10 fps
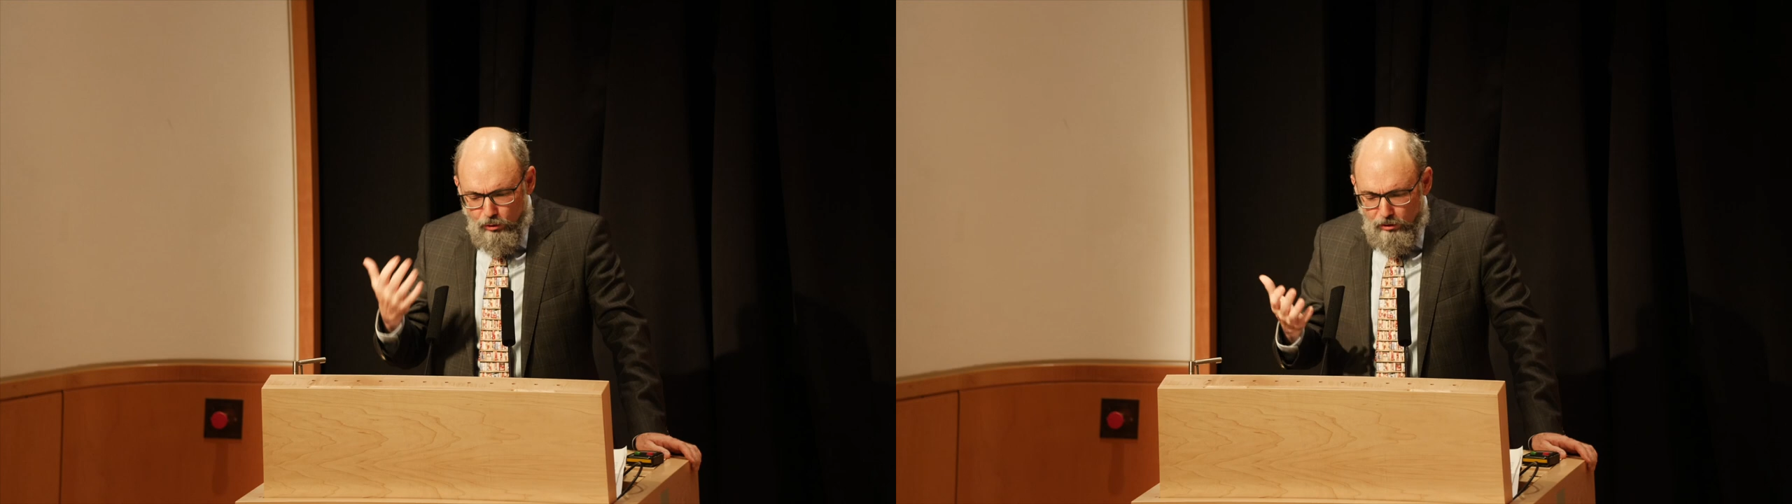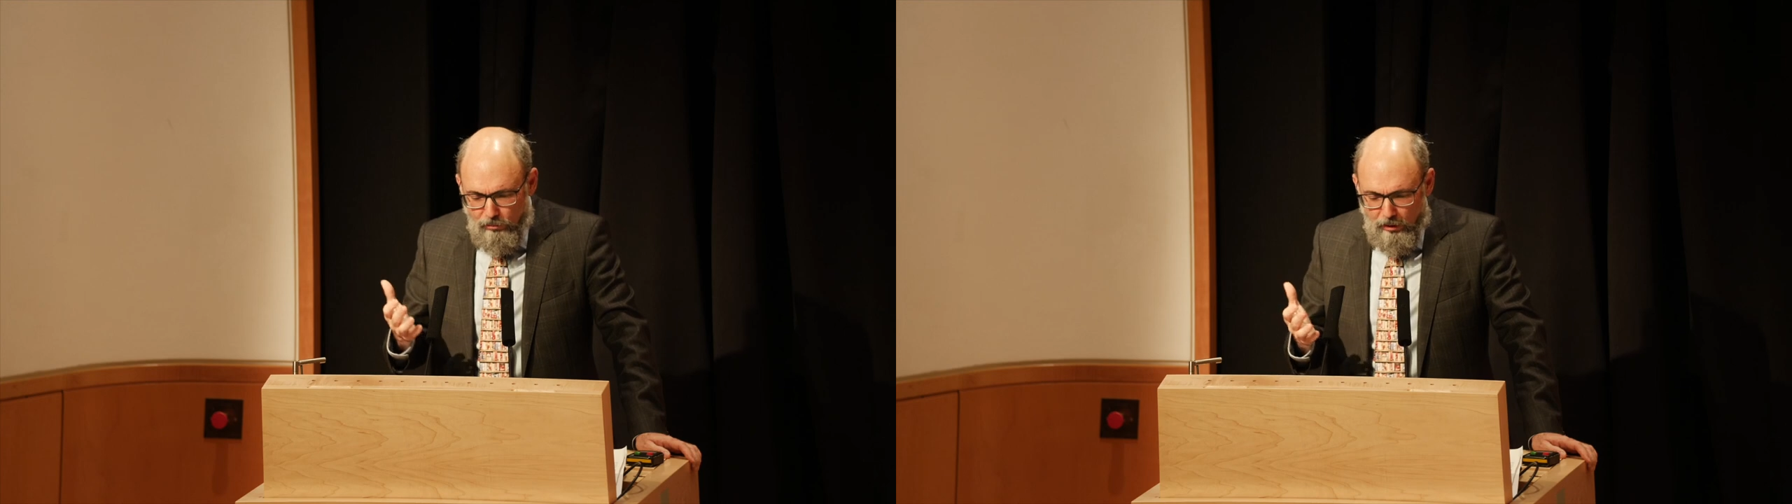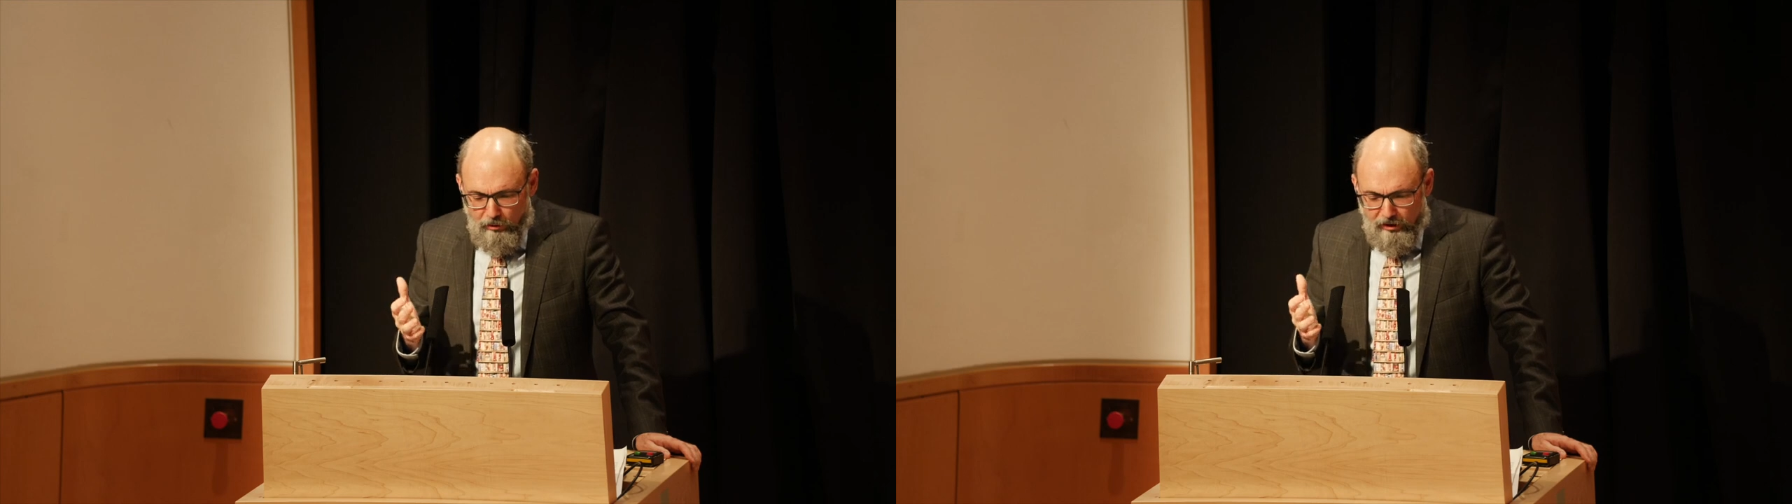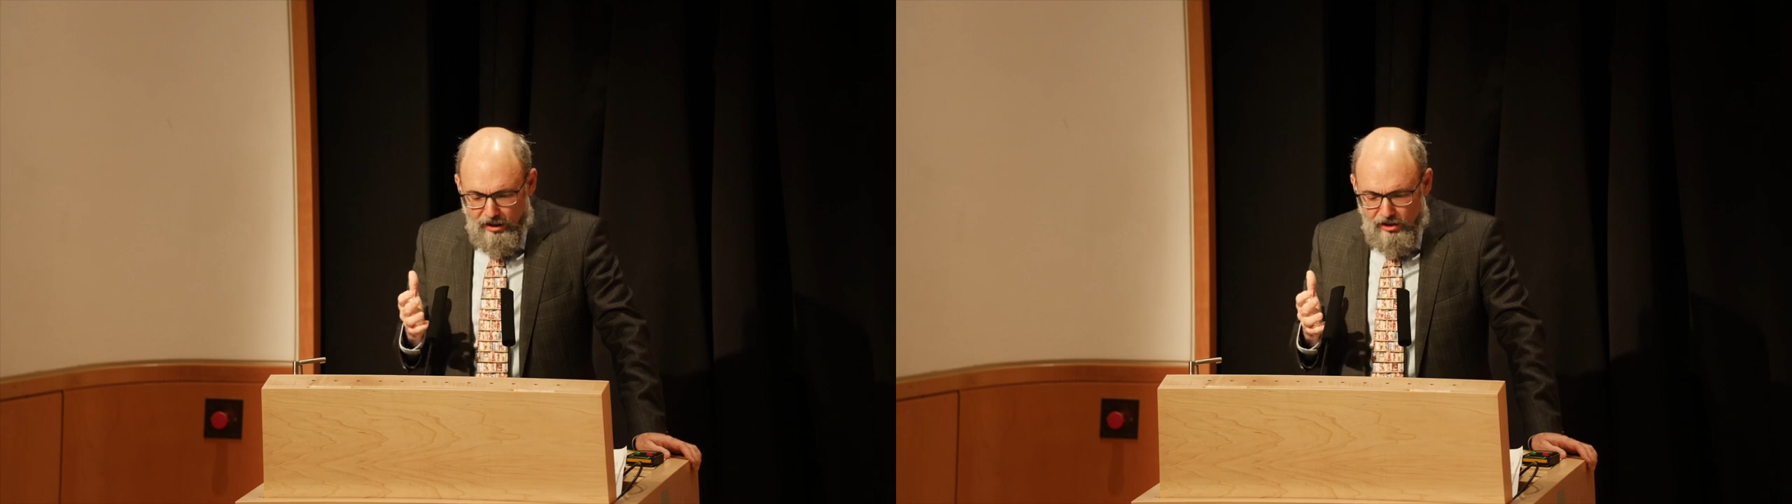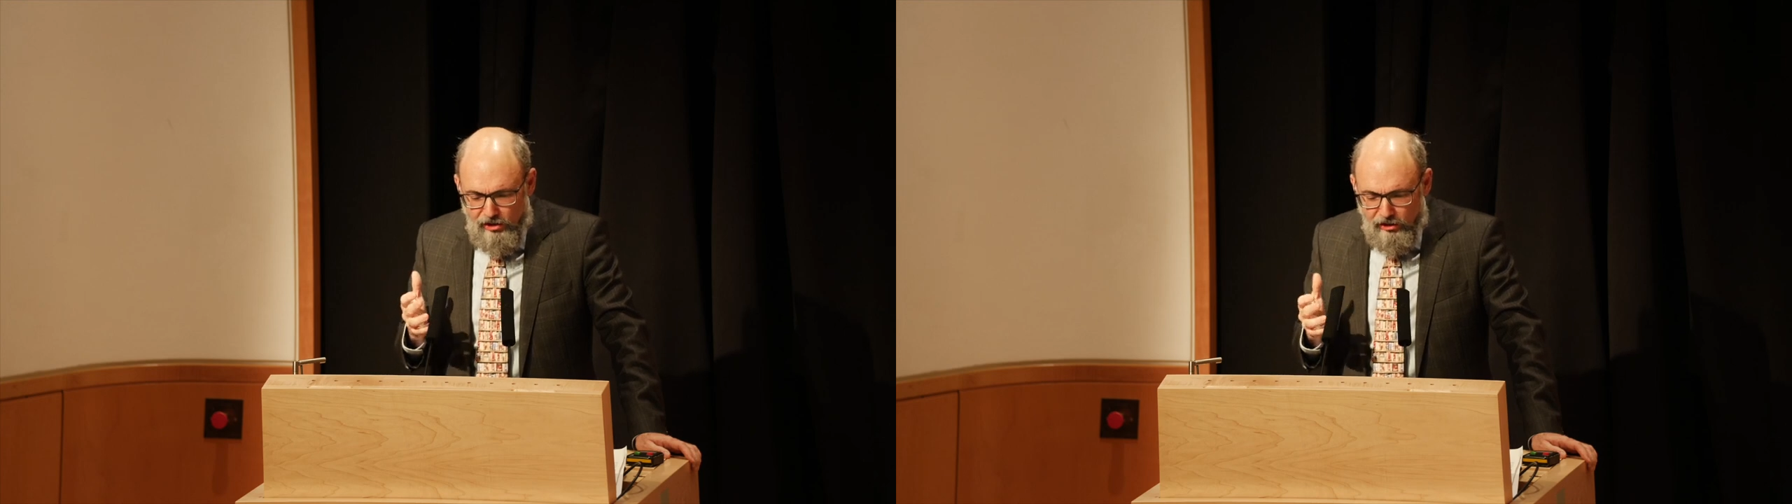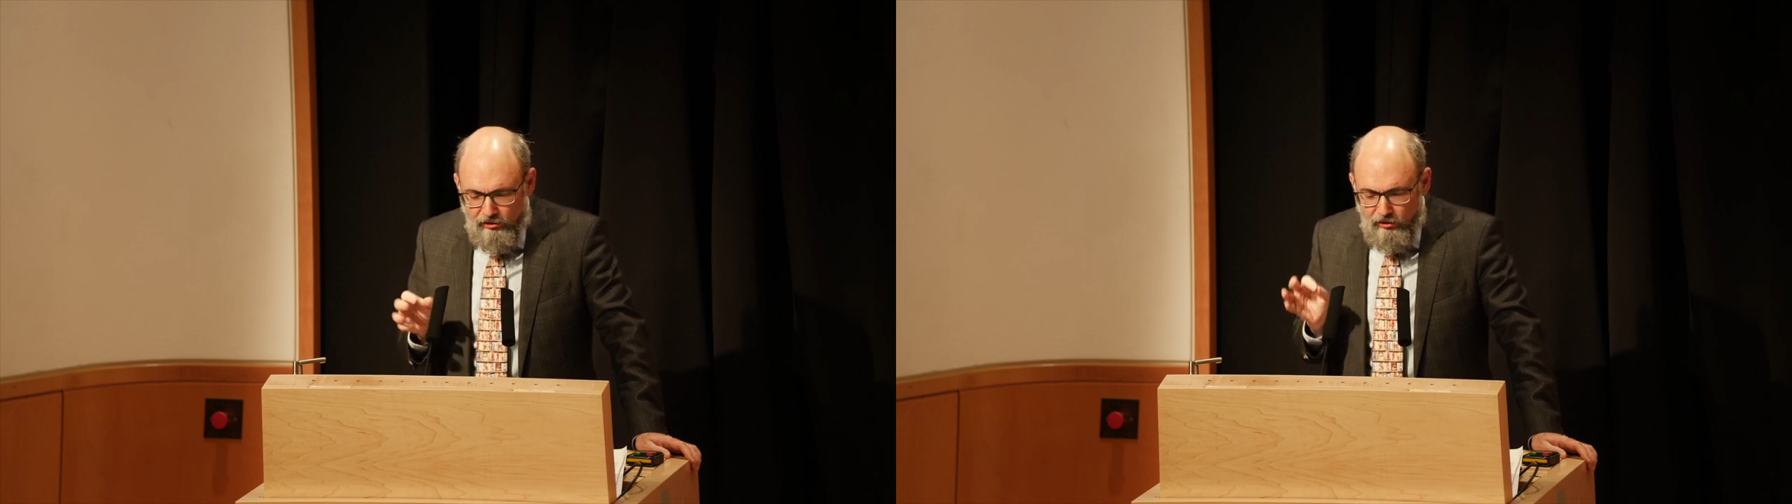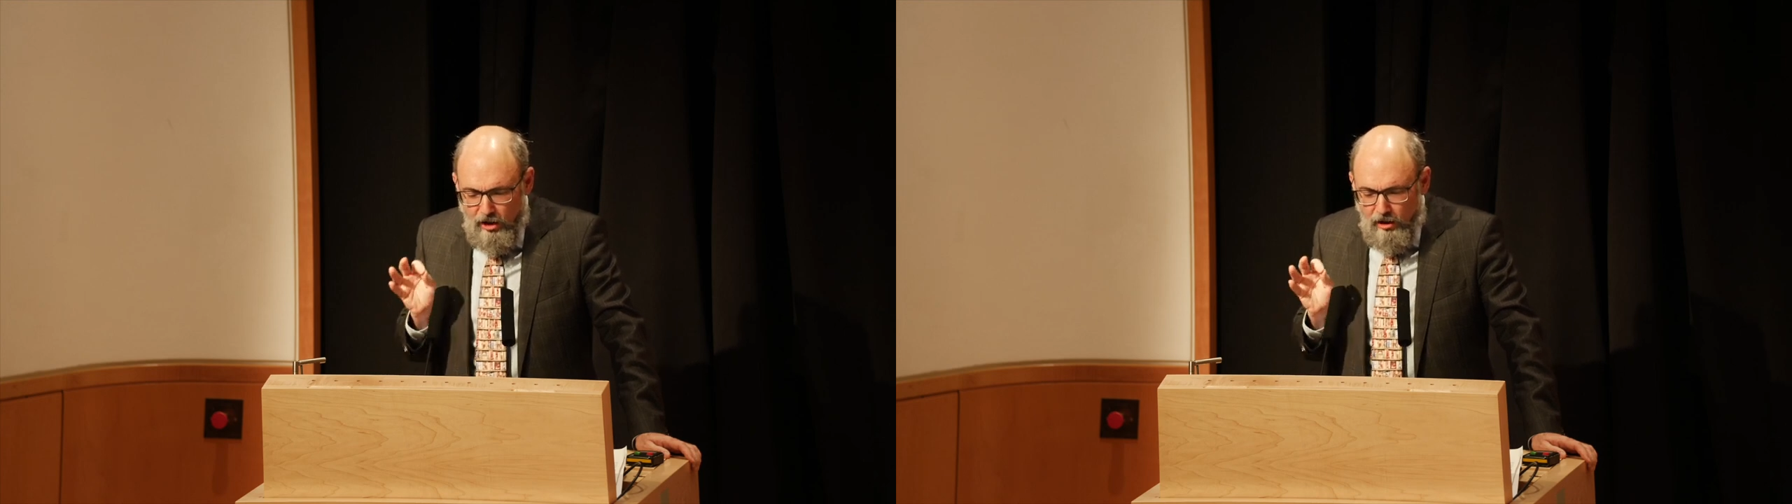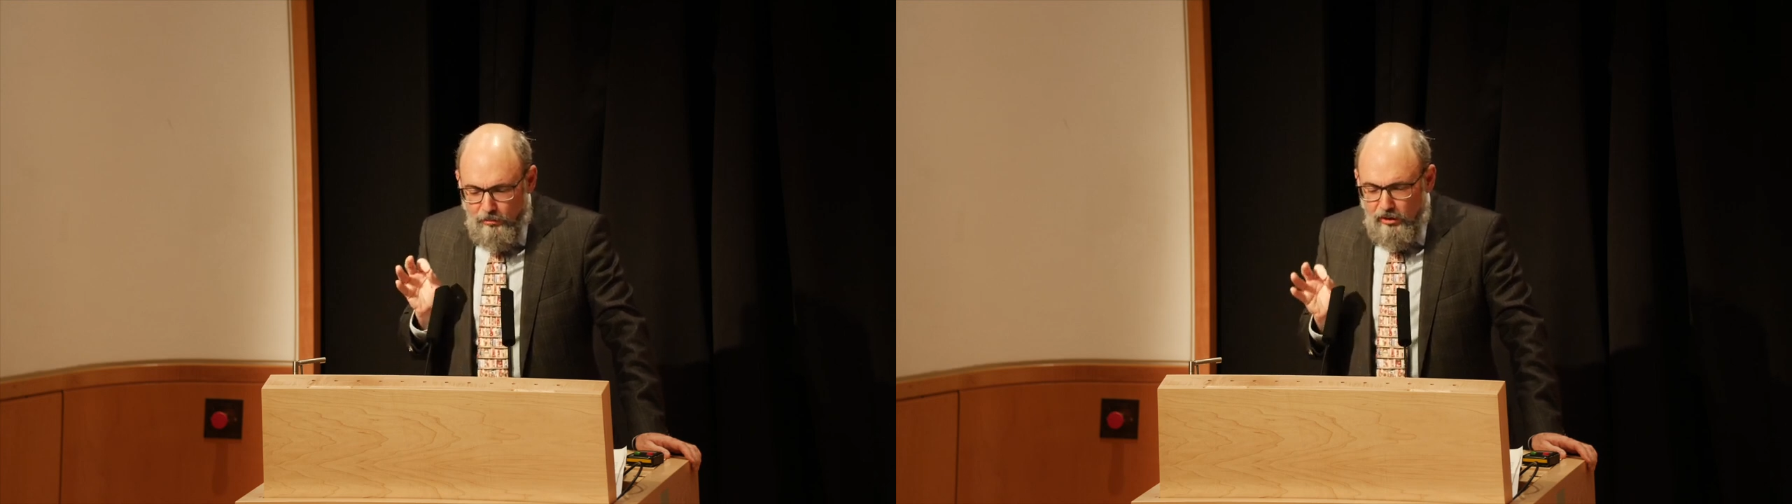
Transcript: print publication,